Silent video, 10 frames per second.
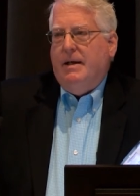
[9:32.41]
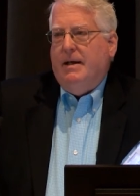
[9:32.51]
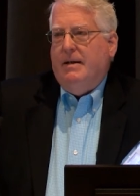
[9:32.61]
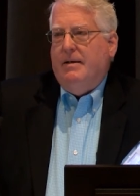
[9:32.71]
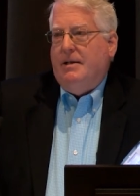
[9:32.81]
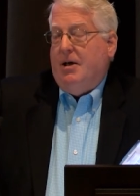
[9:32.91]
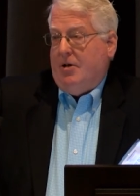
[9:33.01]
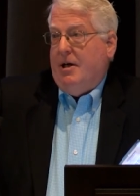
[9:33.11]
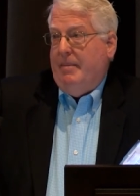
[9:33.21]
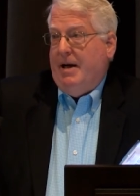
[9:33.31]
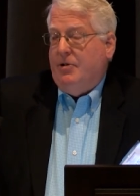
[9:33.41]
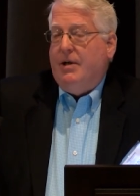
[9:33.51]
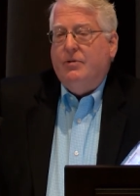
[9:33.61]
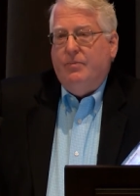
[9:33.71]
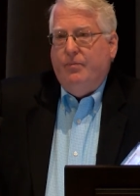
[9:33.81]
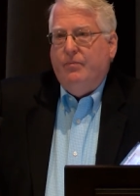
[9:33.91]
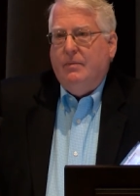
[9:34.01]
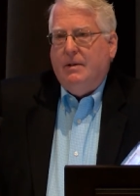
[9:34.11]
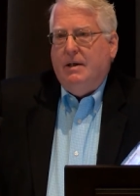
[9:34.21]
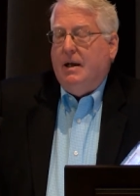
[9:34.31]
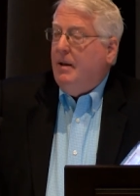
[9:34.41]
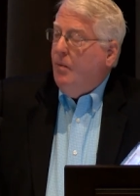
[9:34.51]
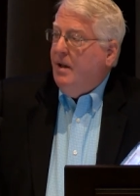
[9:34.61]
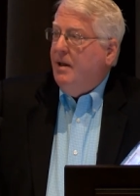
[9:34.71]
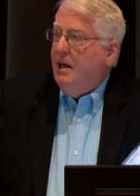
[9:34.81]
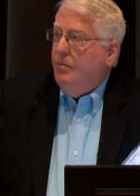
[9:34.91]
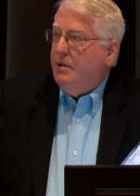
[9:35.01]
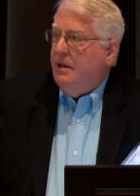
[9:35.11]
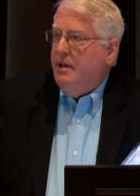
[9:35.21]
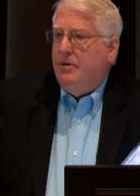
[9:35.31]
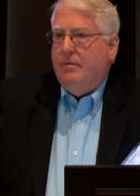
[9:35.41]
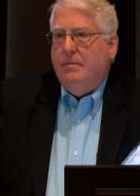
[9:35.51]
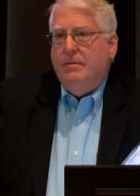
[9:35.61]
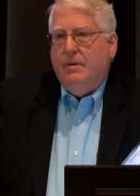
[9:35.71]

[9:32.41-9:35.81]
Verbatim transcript: and taught about Jefferson. With him was another